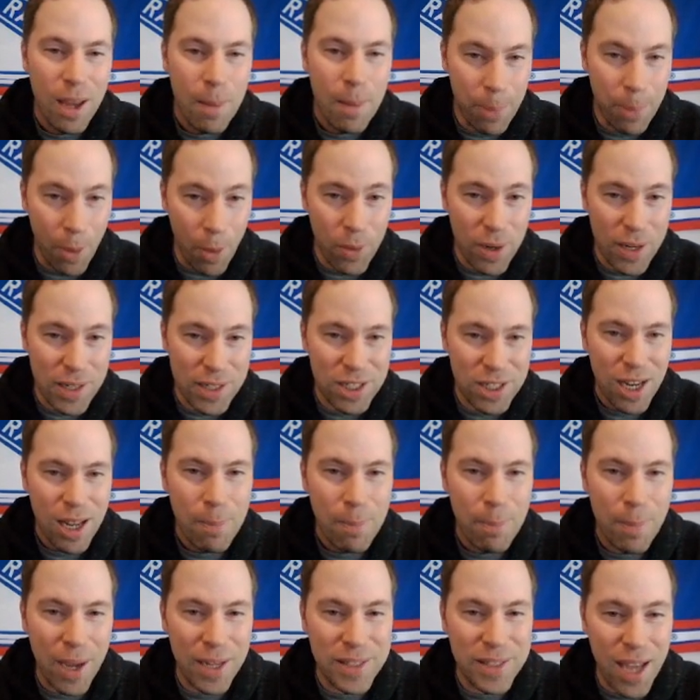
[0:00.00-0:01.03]
Bonus,
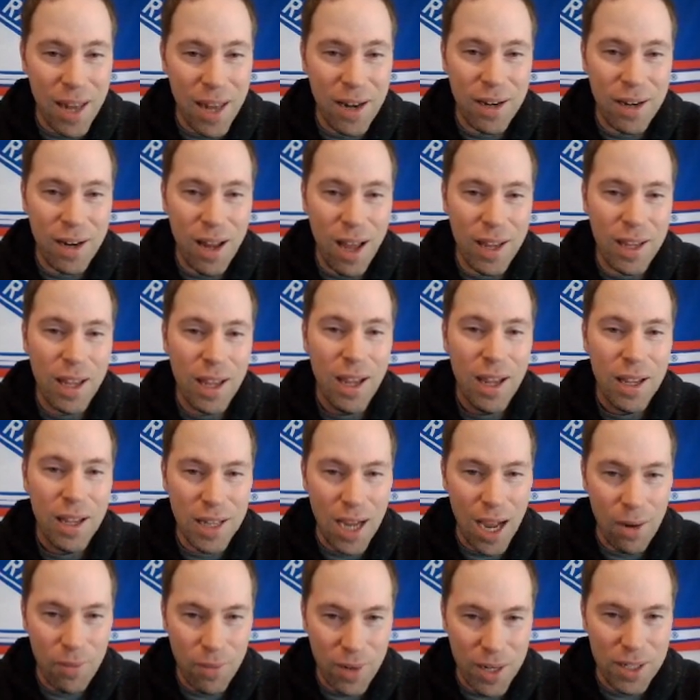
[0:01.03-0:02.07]
my dad and I
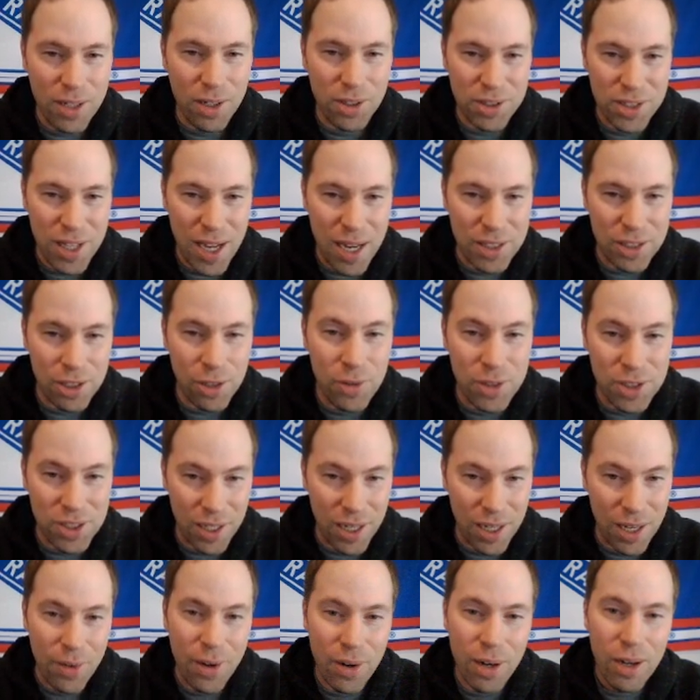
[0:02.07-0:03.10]
got Rangers tattoos
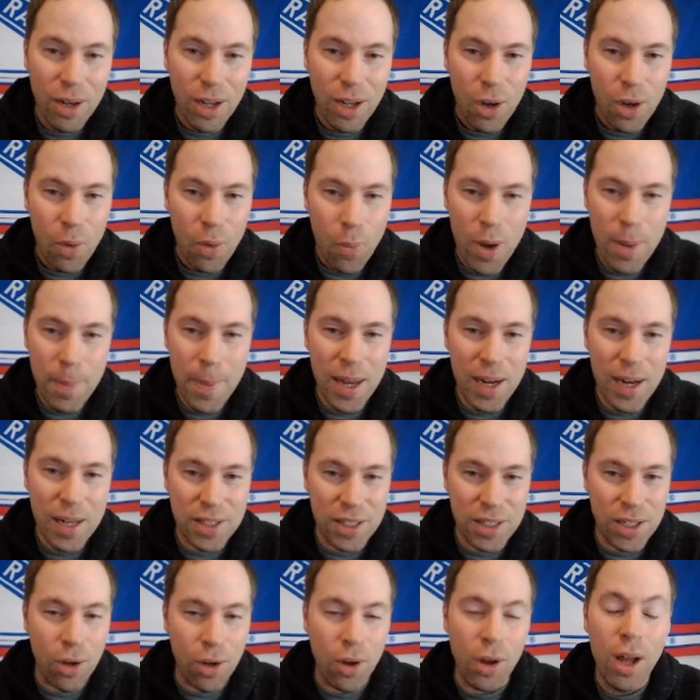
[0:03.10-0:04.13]
together. We made a
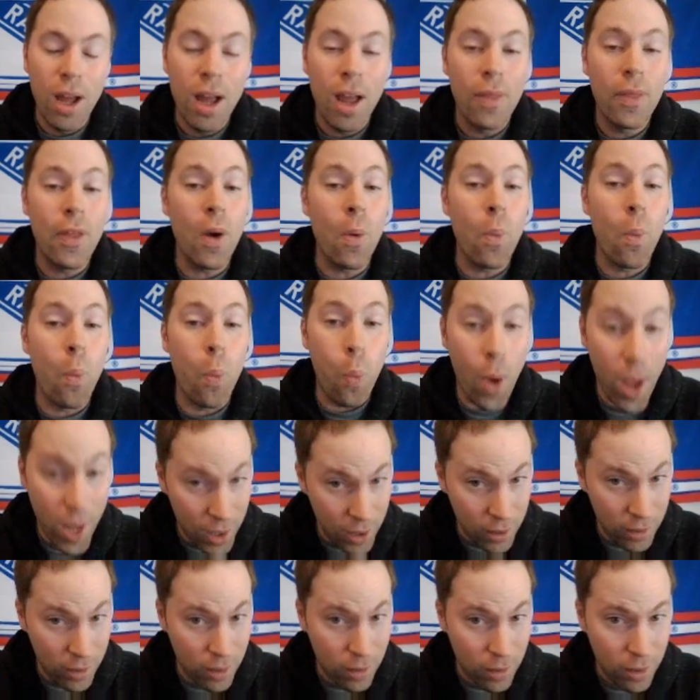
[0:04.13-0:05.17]
deal that
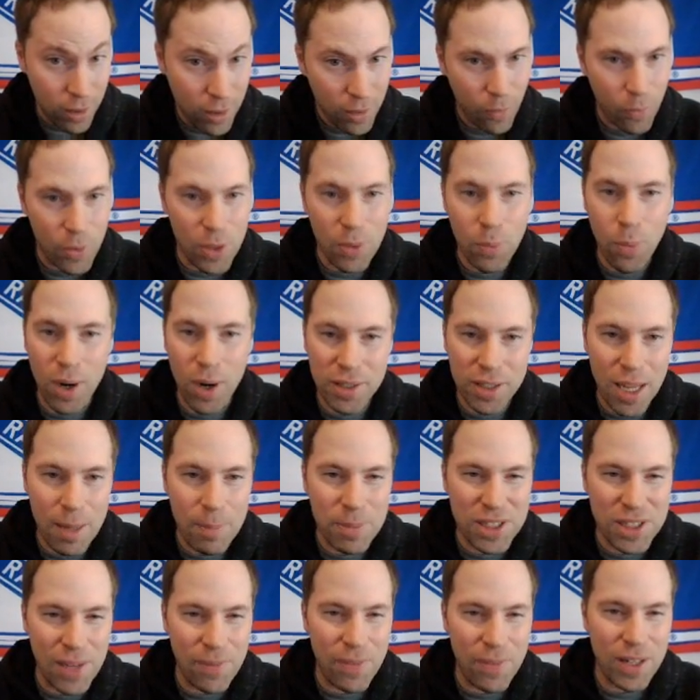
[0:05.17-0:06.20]
when we won Game
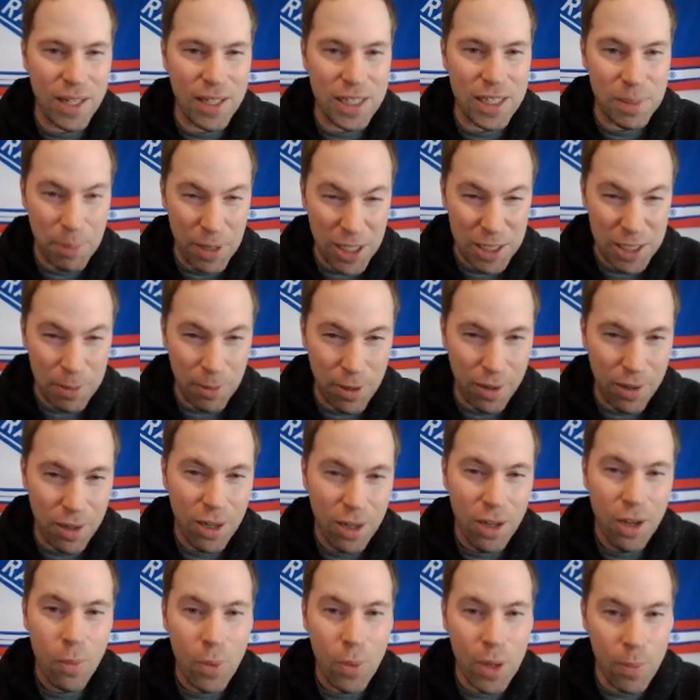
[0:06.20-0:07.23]
seven against Pittsburgh,
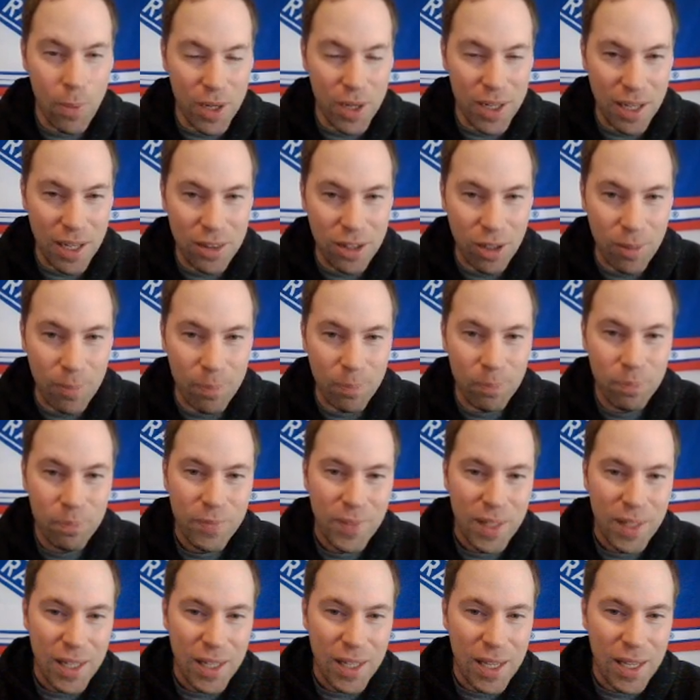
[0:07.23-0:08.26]
we would get them.
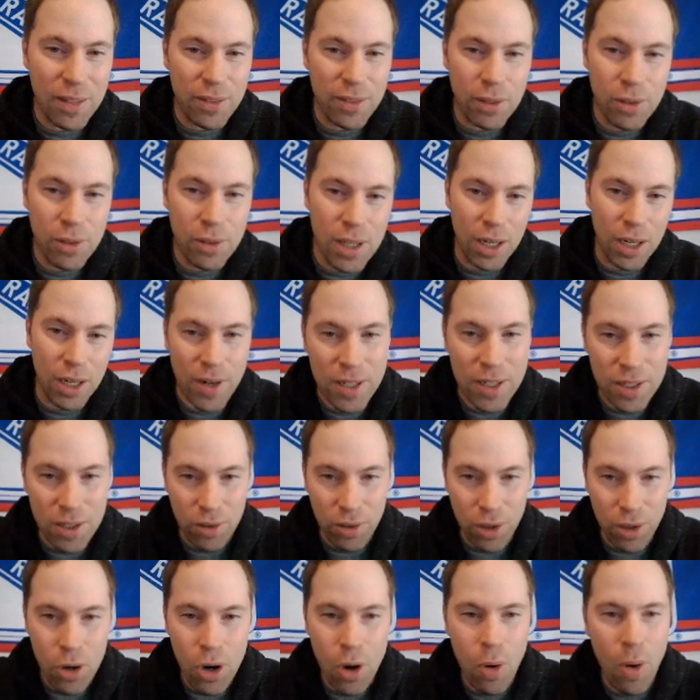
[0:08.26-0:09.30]
He got the New York Ranger
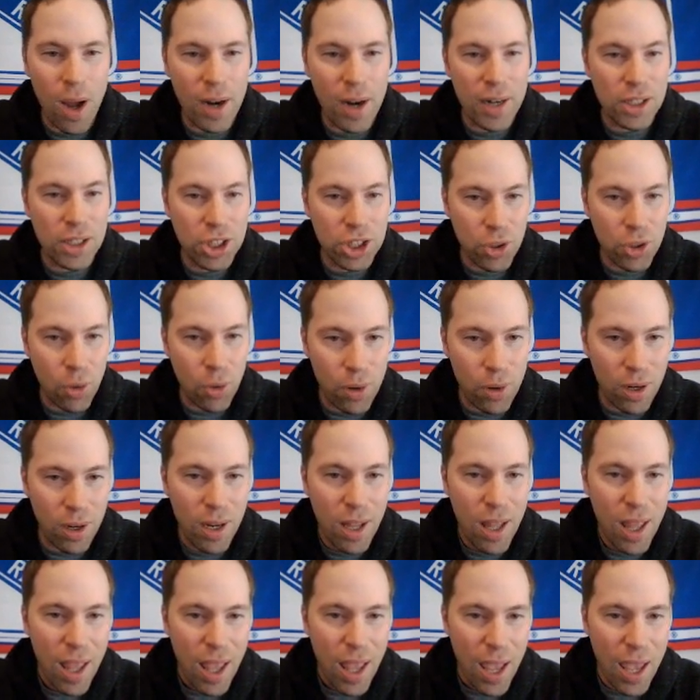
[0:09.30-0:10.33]
logo on his shoulder,
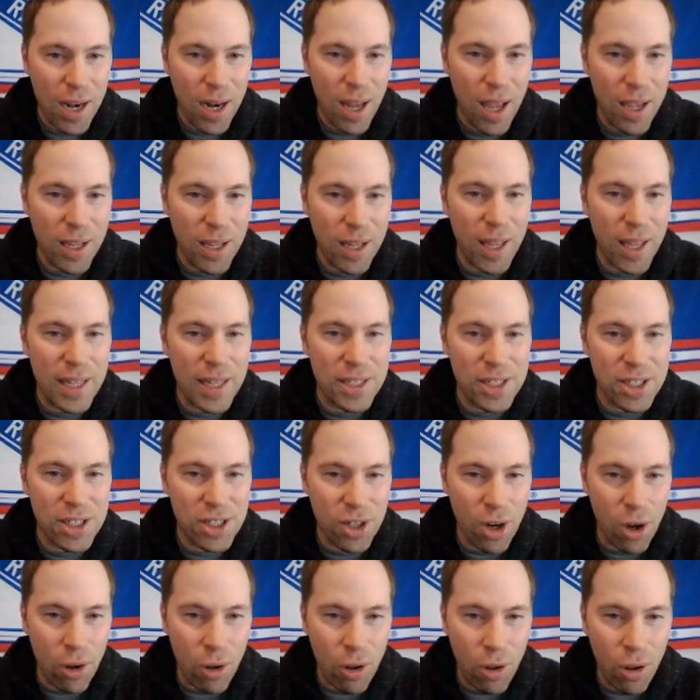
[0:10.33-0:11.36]
and I got a
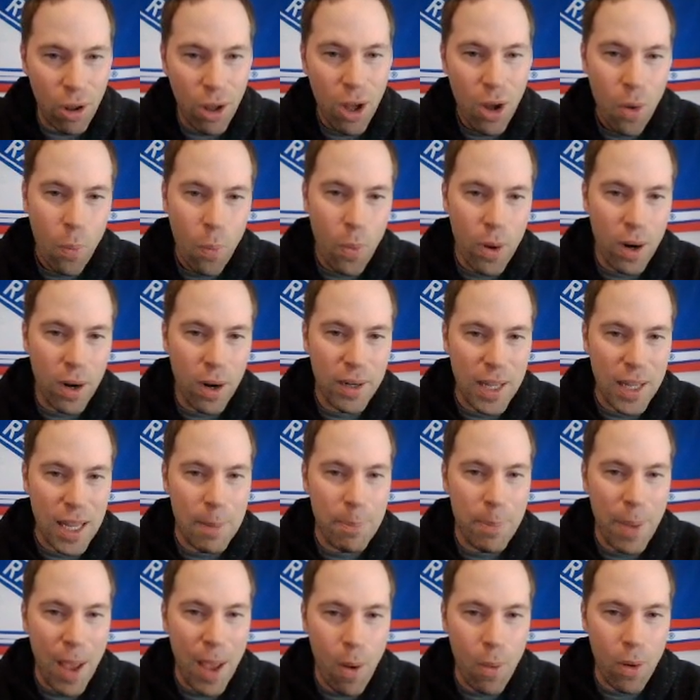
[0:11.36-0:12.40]
skull wearing a
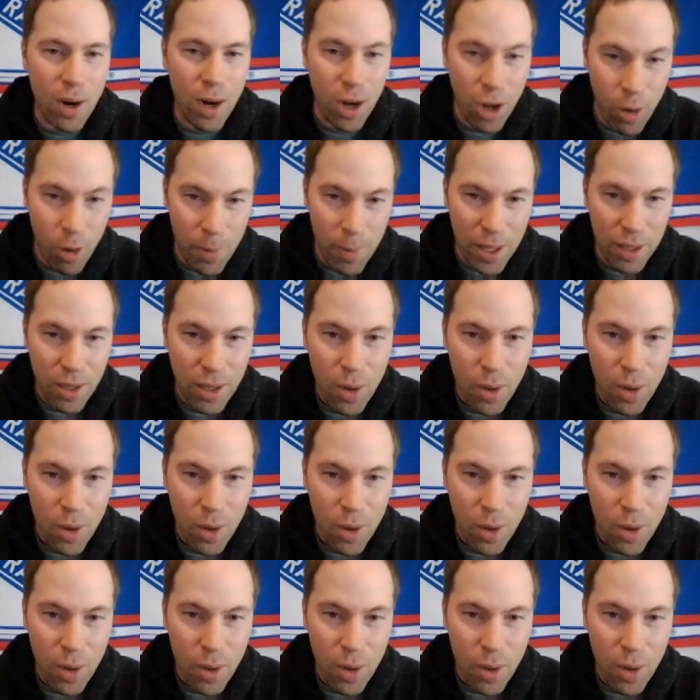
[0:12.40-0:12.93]
Bauer helmet